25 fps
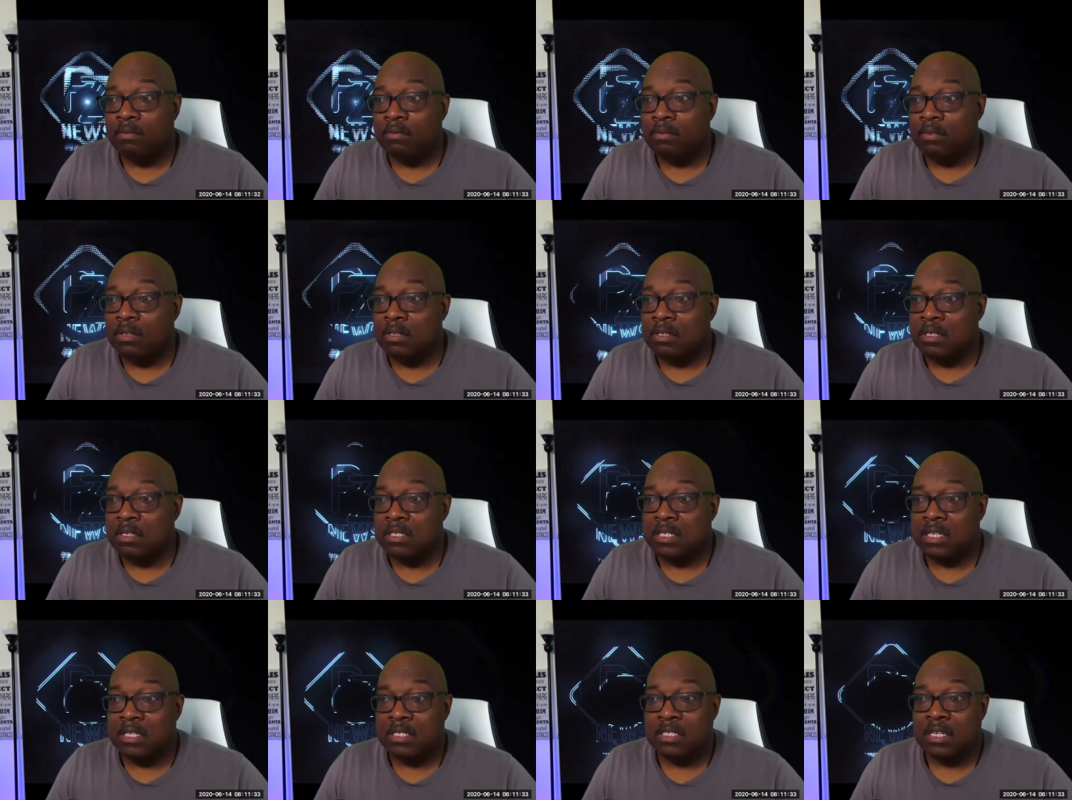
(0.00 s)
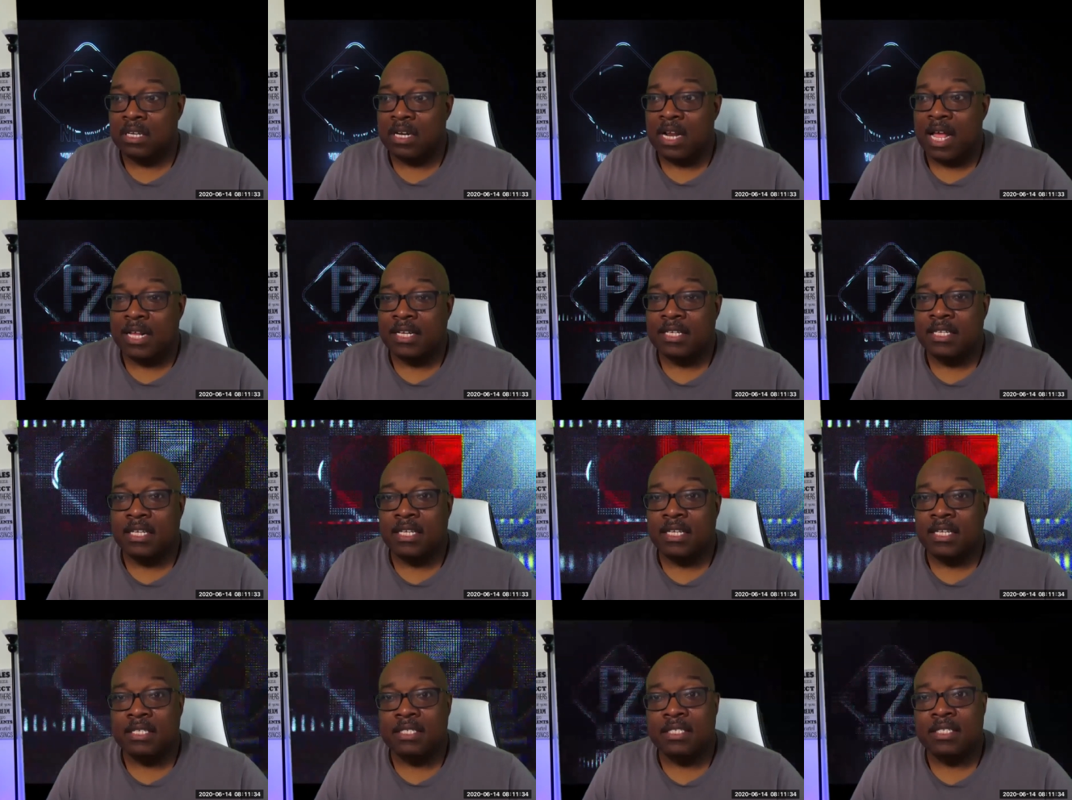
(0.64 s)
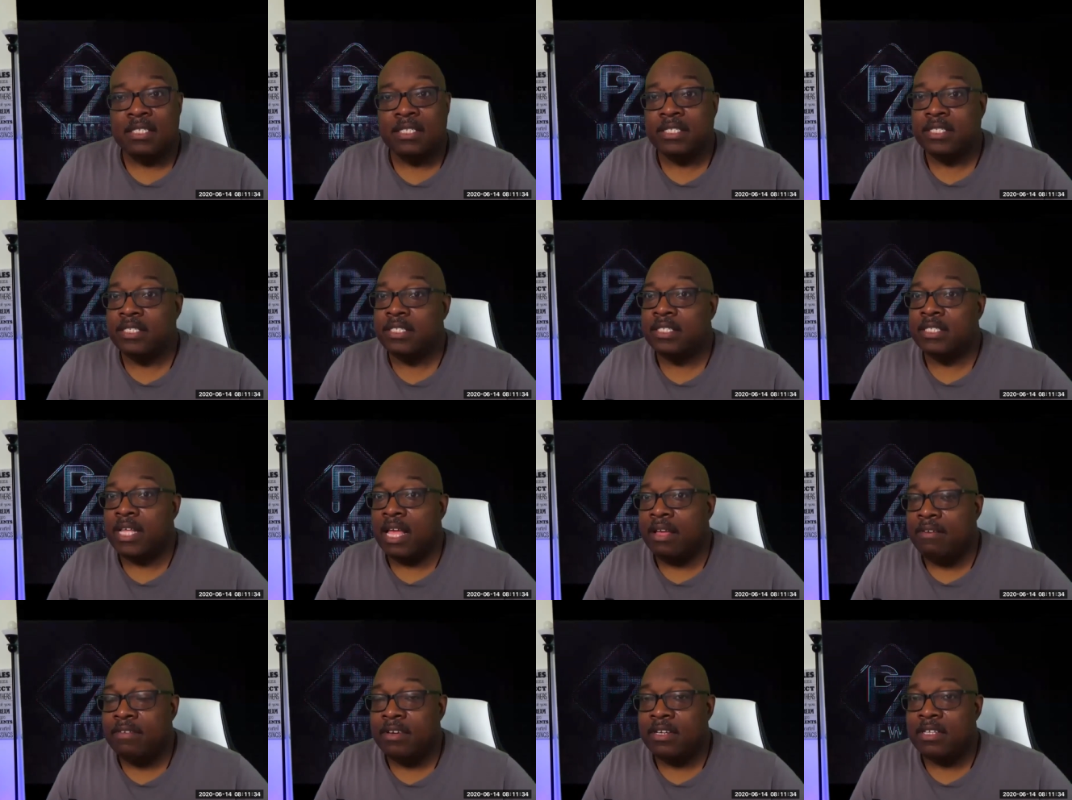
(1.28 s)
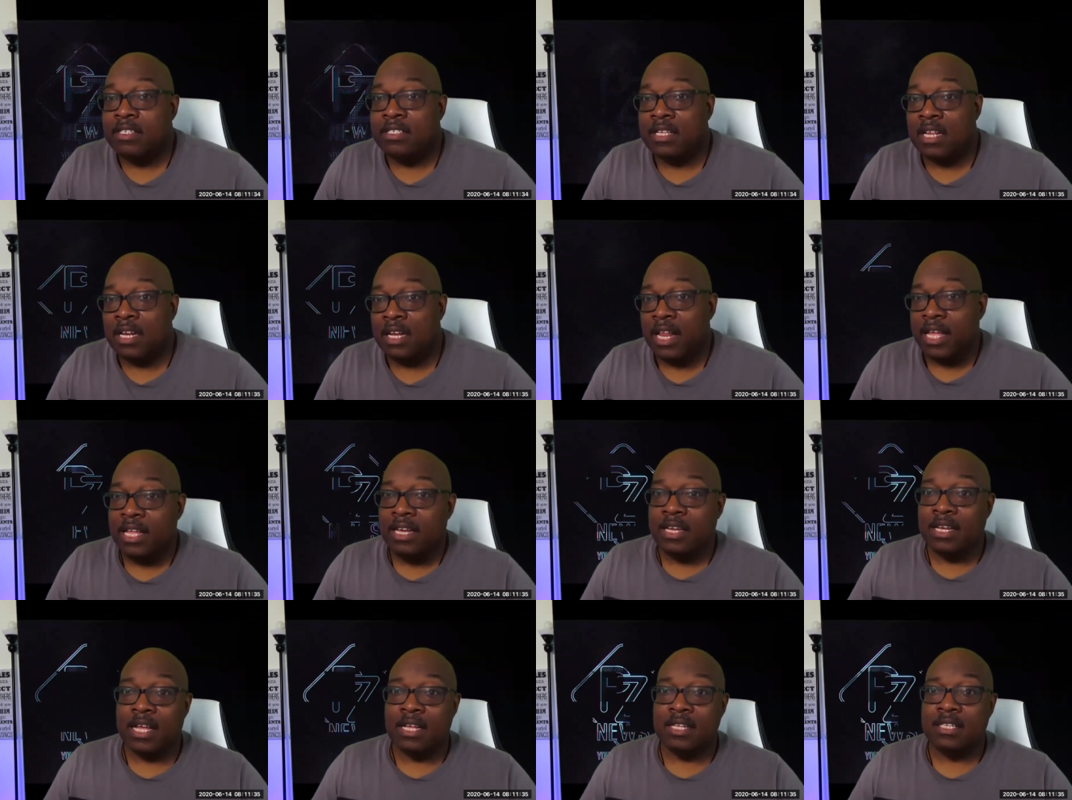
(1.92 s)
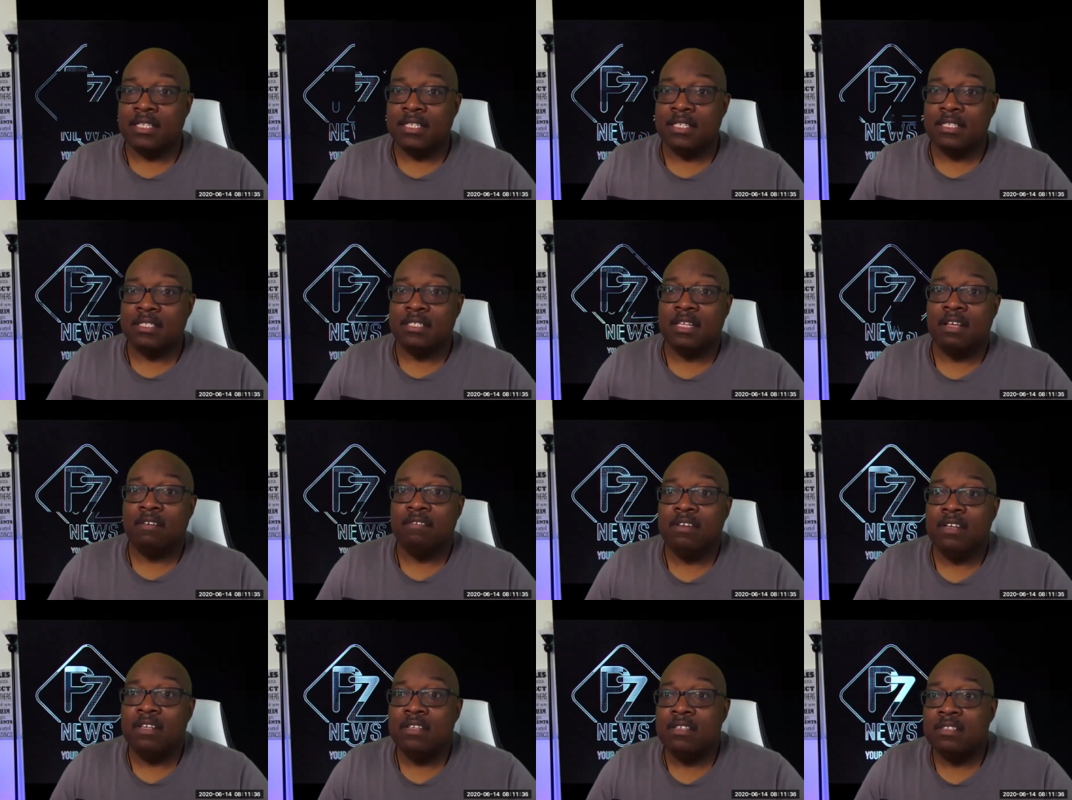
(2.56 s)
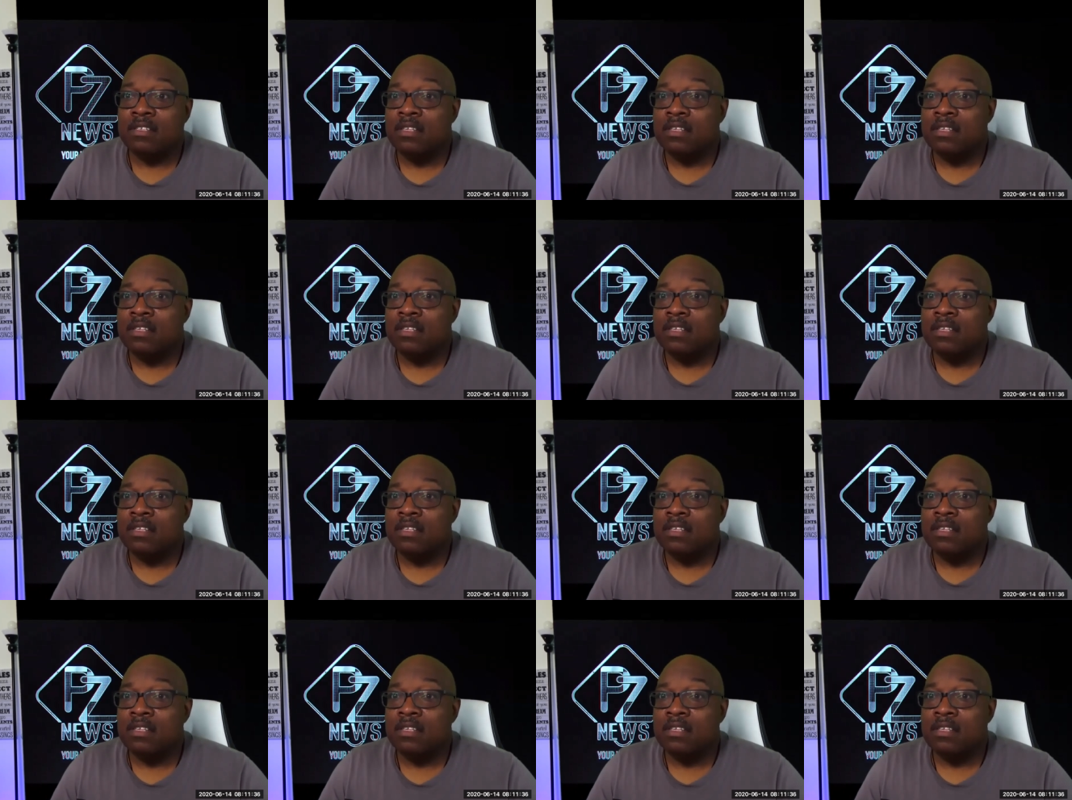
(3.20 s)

and since the 1970s, the late 1970s,